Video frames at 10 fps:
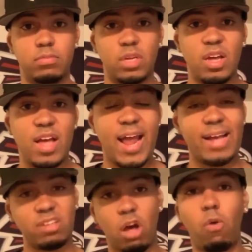And as
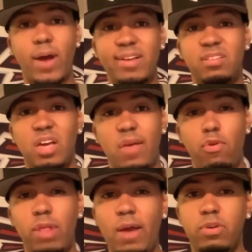always, if you
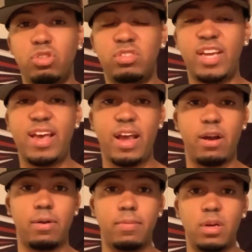like what you see here,